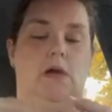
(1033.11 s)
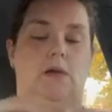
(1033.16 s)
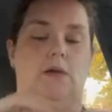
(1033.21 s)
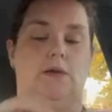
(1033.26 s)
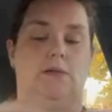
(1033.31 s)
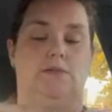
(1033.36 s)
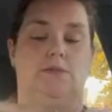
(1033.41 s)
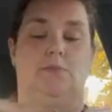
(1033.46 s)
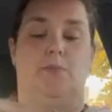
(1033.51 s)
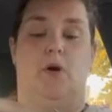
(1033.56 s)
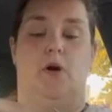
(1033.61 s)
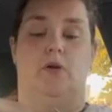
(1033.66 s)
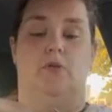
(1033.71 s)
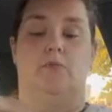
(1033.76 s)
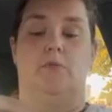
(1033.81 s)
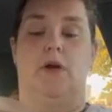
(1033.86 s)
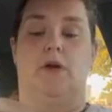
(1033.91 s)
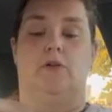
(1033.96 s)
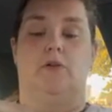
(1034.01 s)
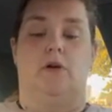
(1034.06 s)
It's part of
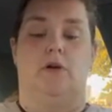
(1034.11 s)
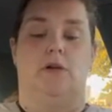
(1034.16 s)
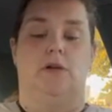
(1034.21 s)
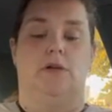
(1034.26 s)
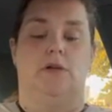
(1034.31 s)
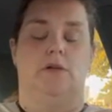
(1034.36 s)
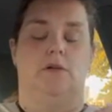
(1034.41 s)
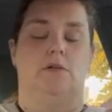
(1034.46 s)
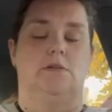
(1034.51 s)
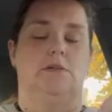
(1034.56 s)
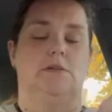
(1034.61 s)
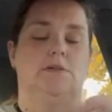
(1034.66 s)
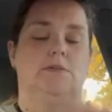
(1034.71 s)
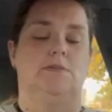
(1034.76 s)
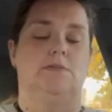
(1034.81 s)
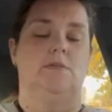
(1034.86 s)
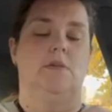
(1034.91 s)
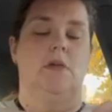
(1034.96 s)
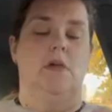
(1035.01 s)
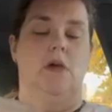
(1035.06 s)
my chronic
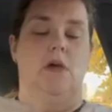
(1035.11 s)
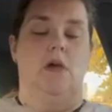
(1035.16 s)
illness.